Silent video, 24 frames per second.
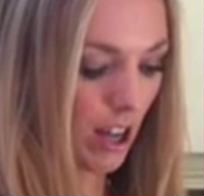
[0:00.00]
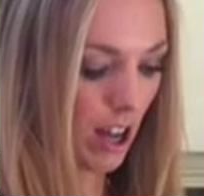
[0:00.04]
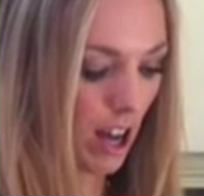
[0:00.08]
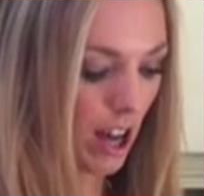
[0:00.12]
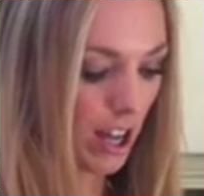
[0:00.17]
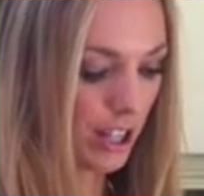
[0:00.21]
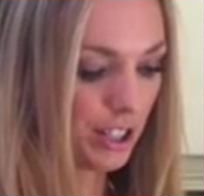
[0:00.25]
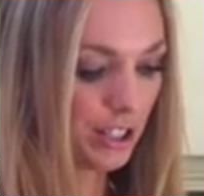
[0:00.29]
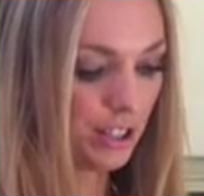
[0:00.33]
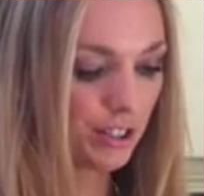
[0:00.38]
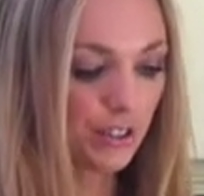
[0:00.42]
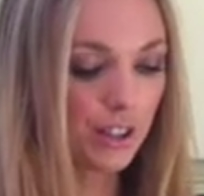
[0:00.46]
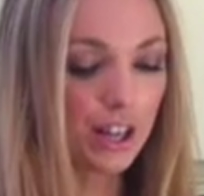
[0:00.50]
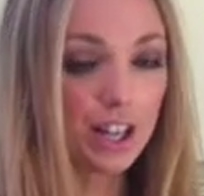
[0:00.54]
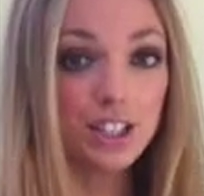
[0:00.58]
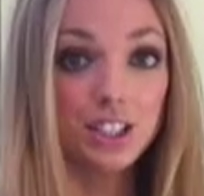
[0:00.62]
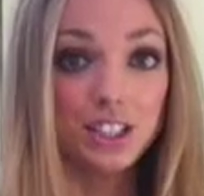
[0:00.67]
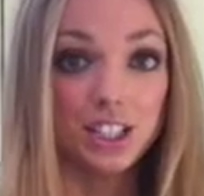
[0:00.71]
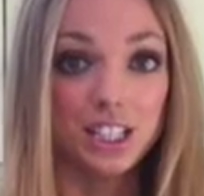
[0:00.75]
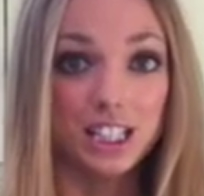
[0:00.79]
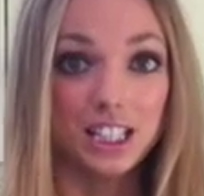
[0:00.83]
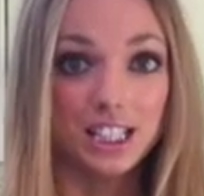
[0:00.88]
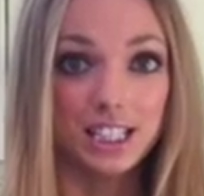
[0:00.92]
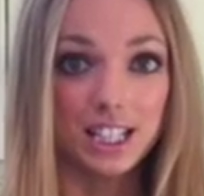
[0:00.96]
And
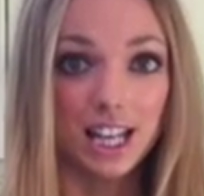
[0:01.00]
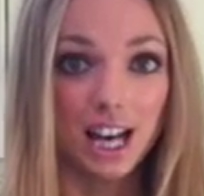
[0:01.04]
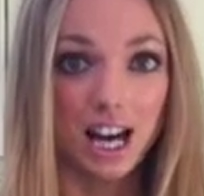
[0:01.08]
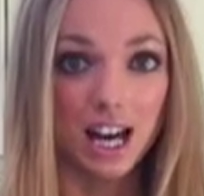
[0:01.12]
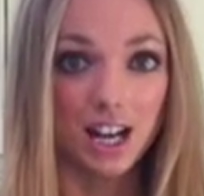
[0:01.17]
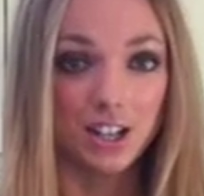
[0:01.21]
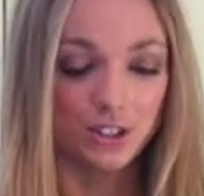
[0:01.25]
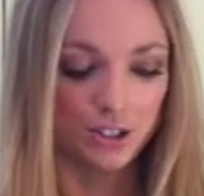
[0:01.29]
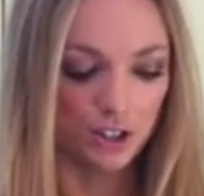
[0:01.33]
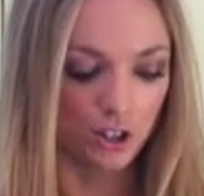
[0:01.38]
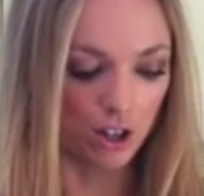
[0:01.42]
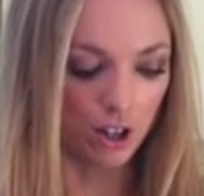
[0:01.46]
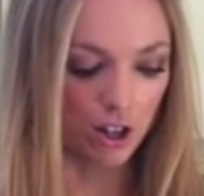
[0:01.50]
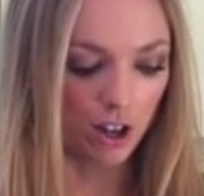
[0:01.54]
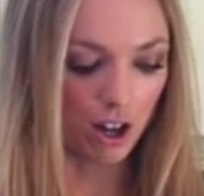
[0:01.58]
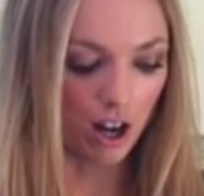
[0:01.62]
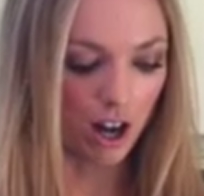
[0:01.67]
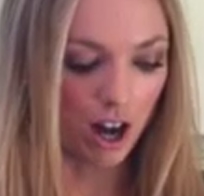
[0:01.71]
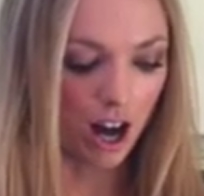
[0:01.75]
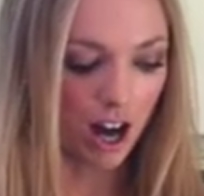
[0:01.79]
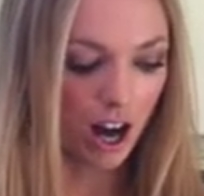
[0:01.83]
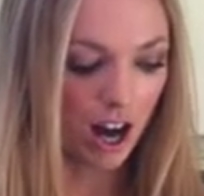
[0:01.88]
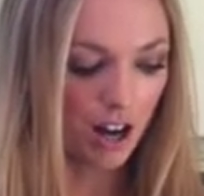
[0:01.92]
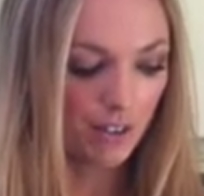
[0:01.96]
you need to add your
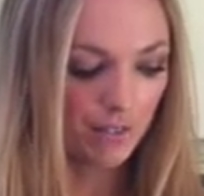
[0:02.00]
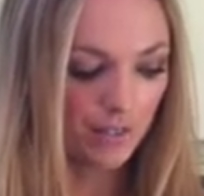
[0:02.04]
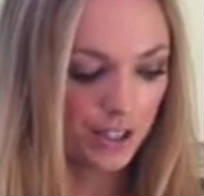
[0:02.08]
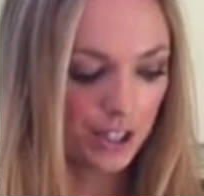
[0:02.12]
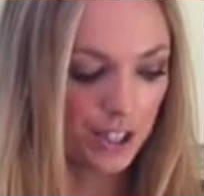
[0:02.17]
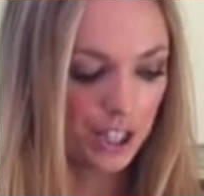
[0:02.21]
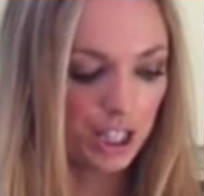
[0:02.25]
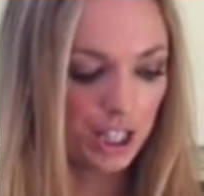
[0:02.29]
half a